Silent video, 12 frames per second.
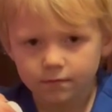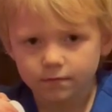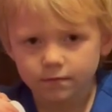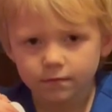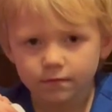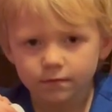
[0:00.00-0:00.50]

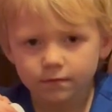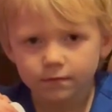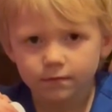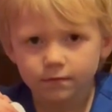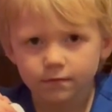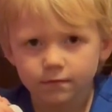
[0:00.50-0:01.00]

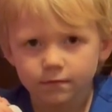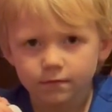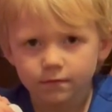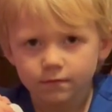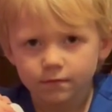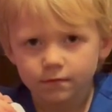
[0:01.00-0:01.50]

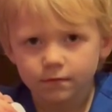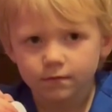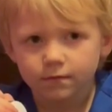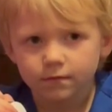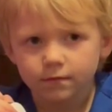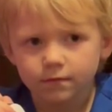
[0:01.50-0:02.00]

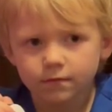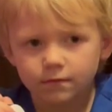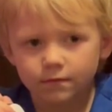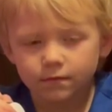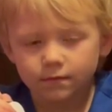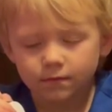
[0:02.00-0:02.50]
[no speech]